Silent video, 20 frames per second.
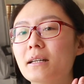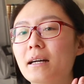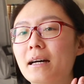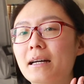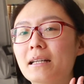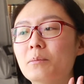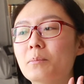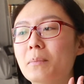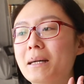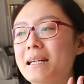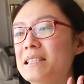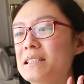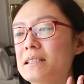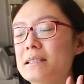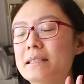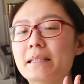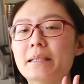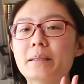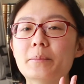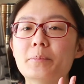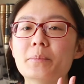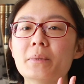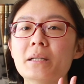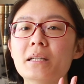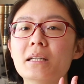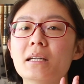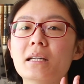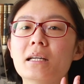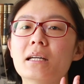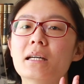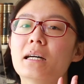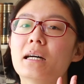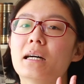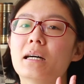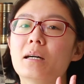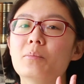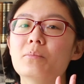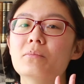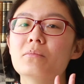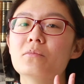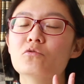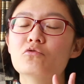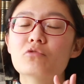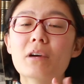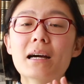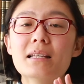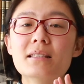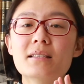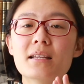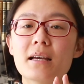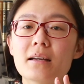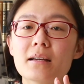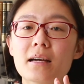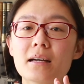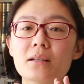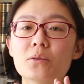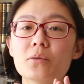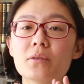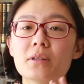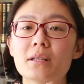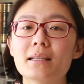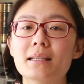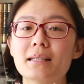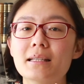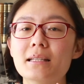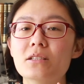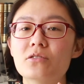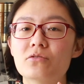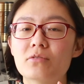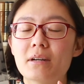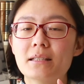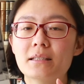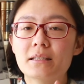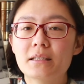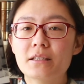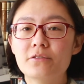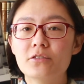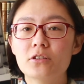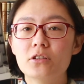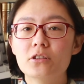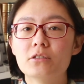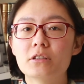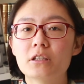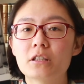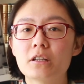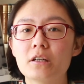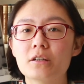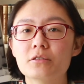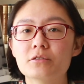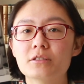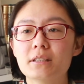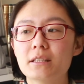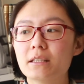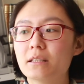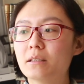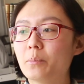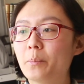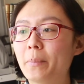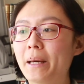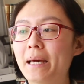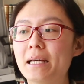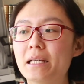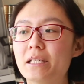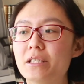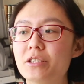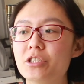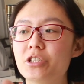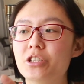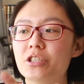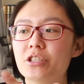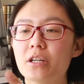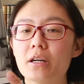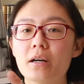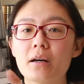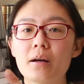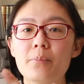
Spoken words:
I imagine him writing. I don't think he is writing. If you look closely, the page